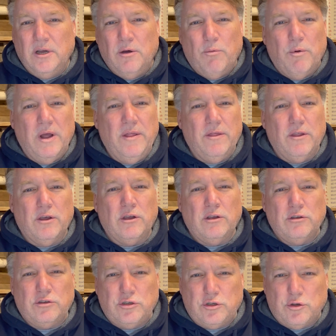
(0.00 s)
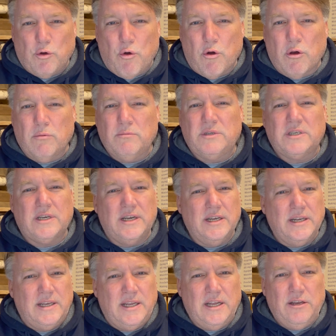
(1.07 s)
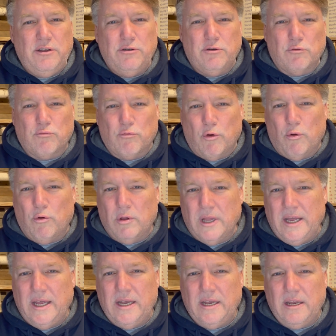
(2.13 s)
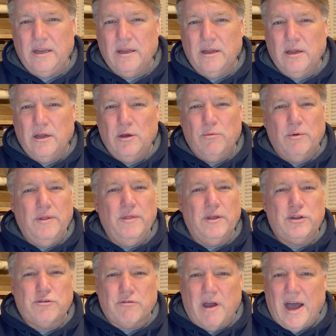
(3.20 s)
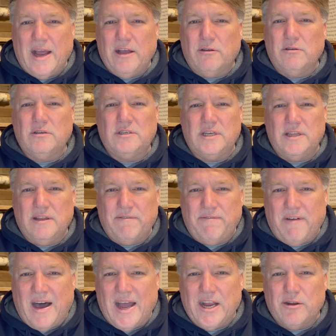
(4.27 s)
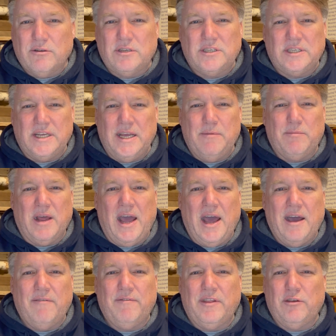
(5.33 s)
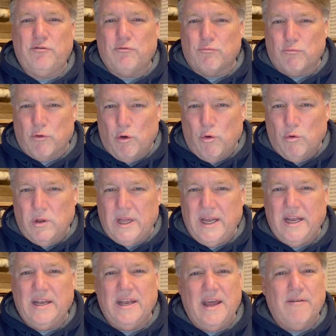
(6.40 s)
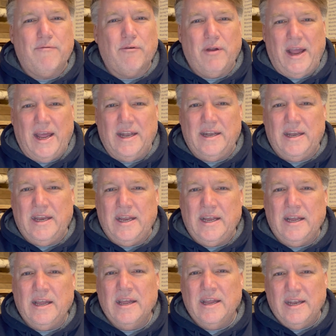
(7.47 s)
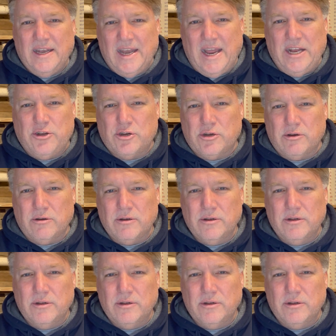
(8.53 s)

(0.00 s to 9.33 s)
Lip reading: when the storms continue to roll in, when the trials and the fires seem to have this rolling, never-ending nature,